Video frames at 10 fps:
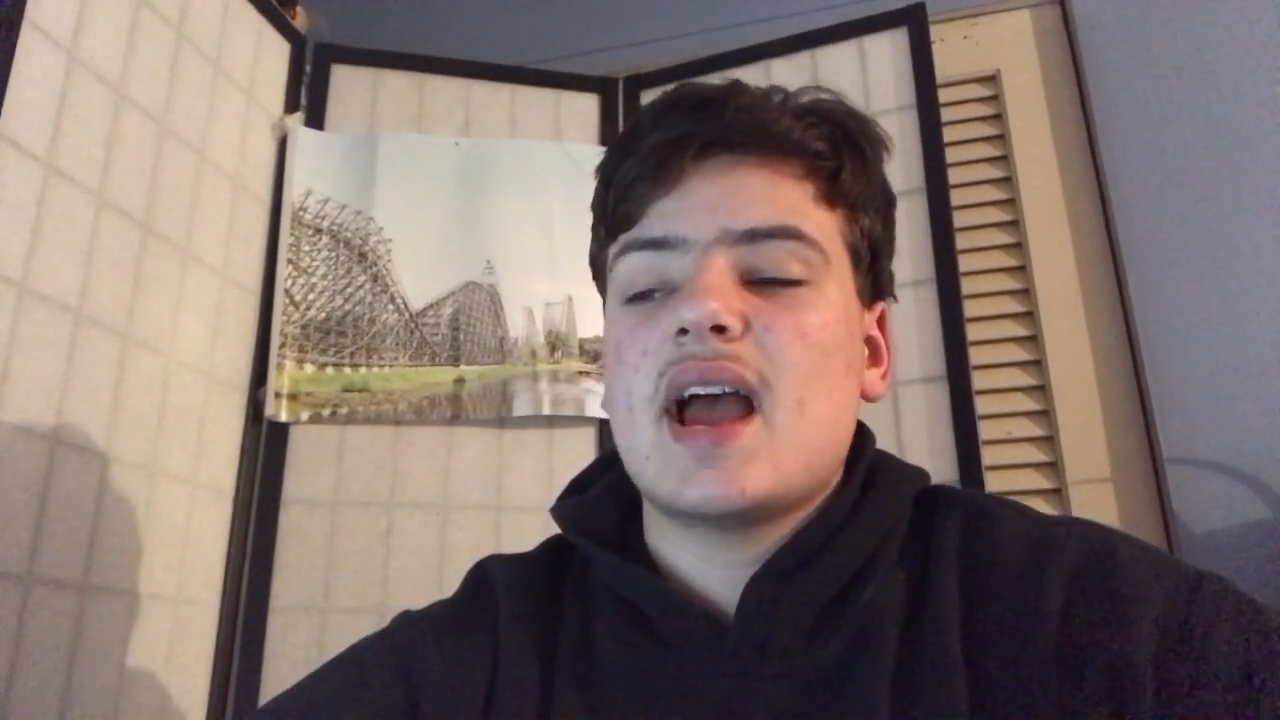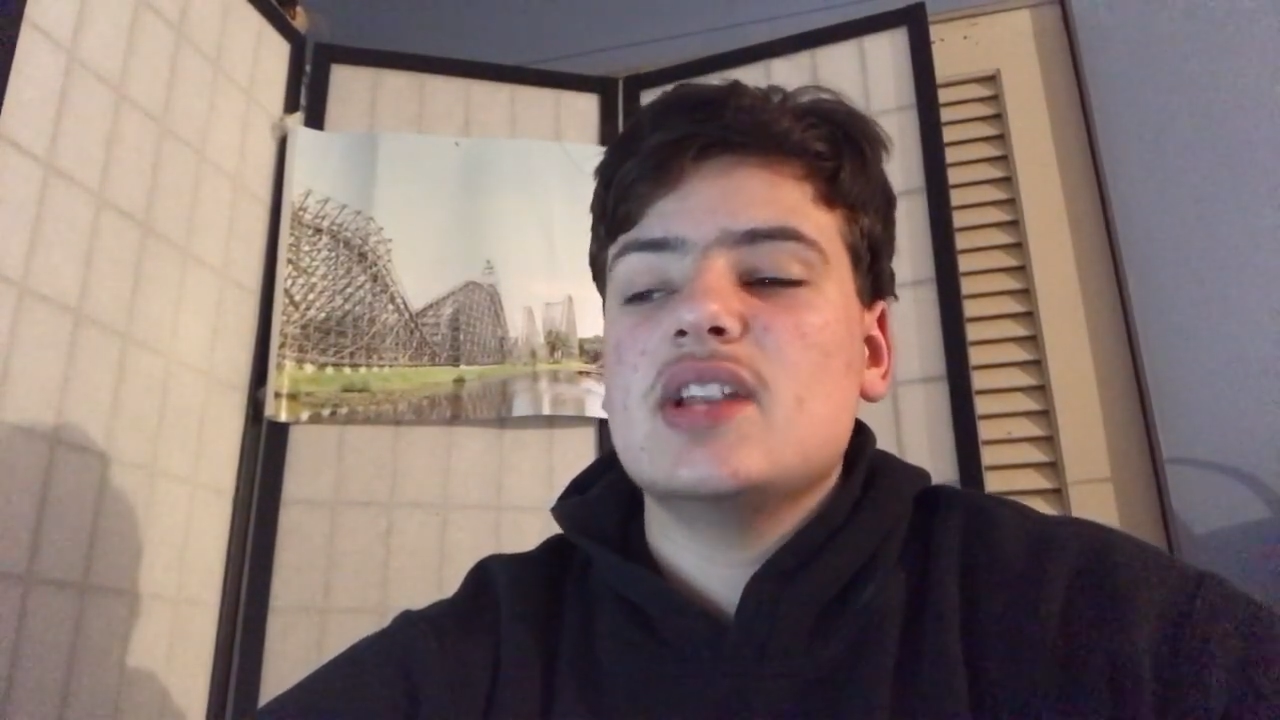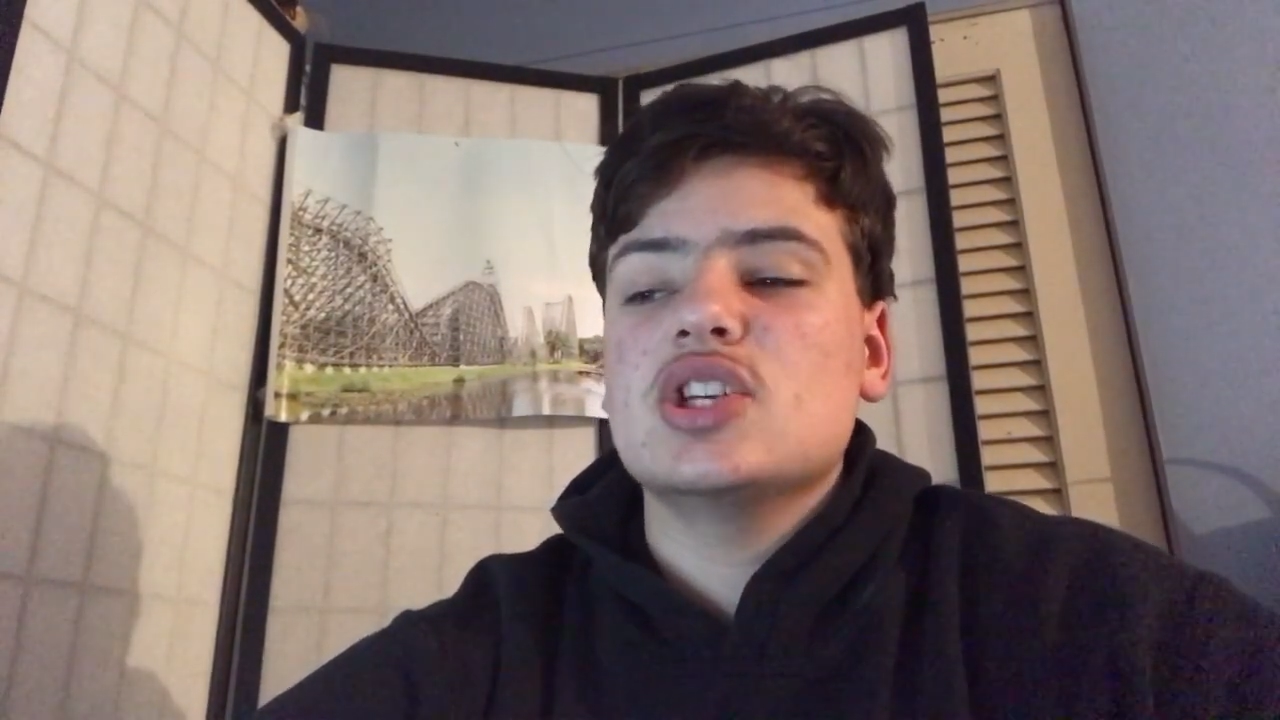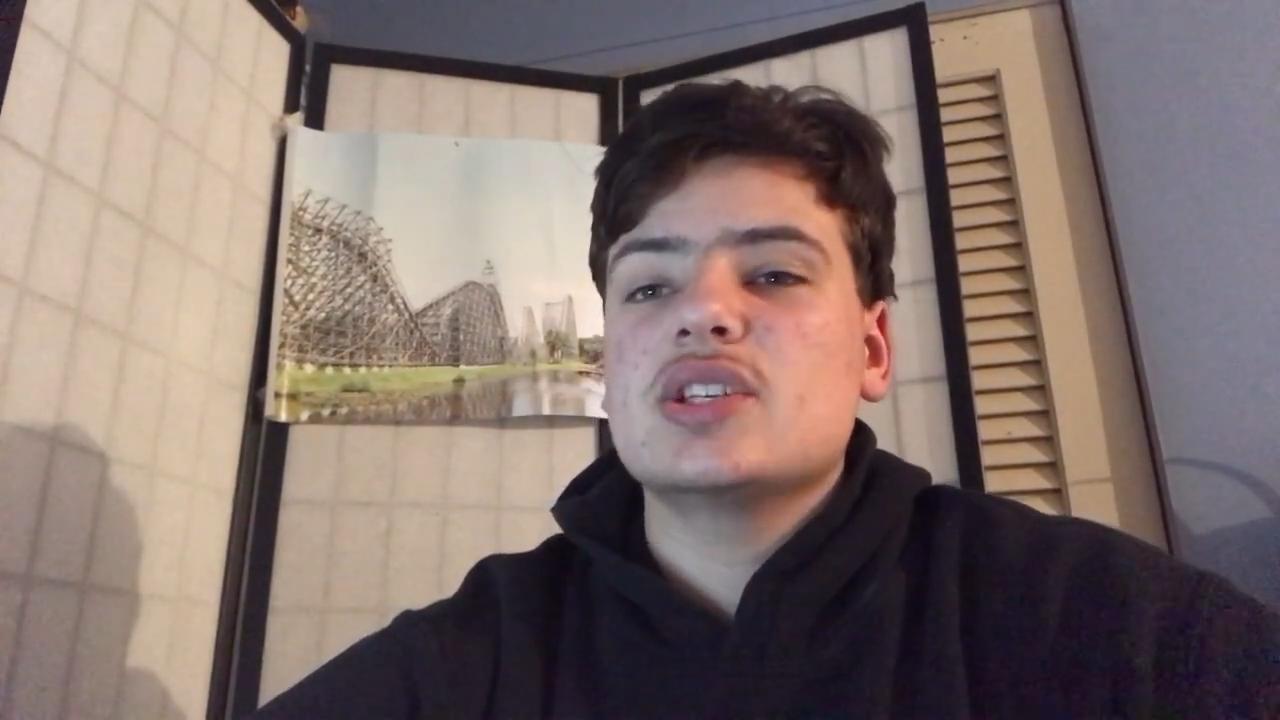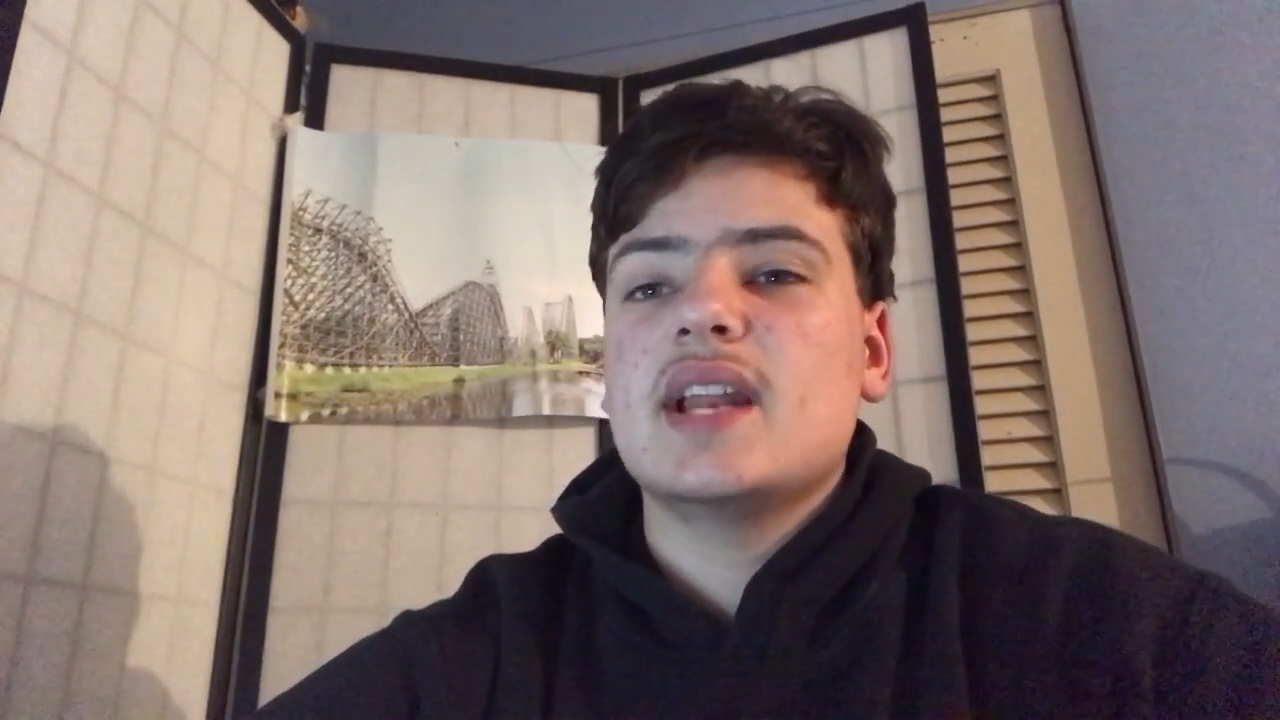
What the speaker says: I just